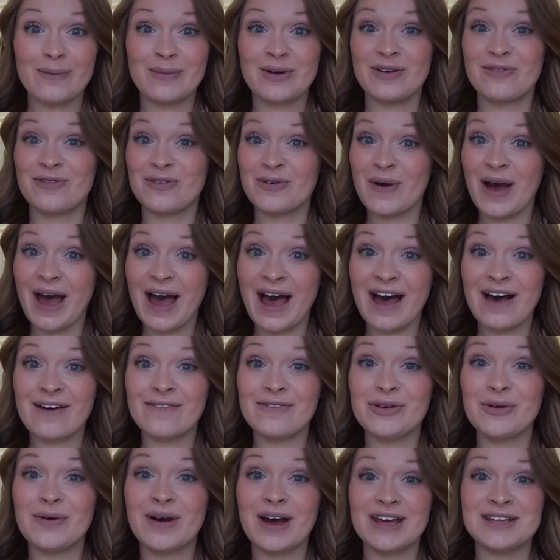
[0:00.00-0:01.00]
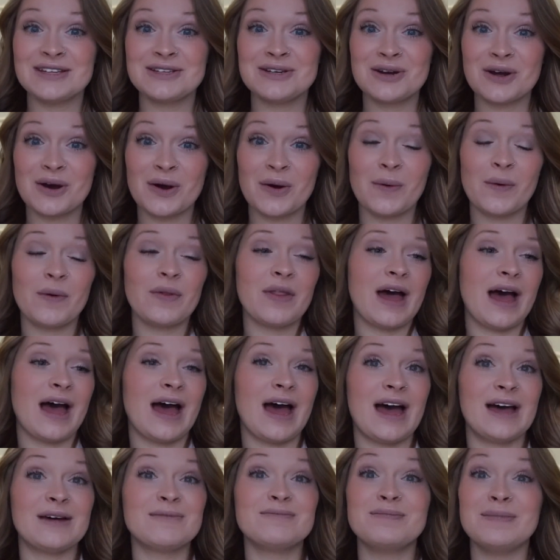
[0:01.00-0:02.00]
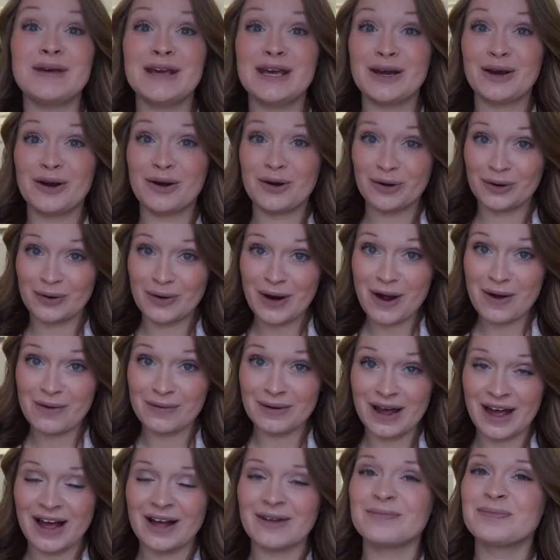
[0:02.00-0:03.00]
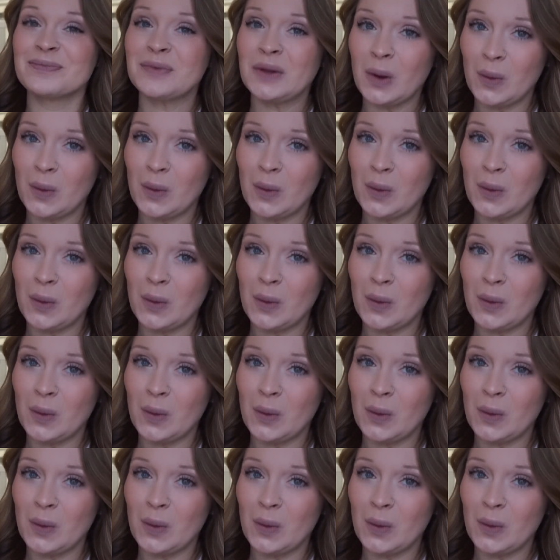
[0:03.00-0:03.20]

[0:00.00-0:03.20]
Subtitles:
but if you have, you guys know that me and Corona,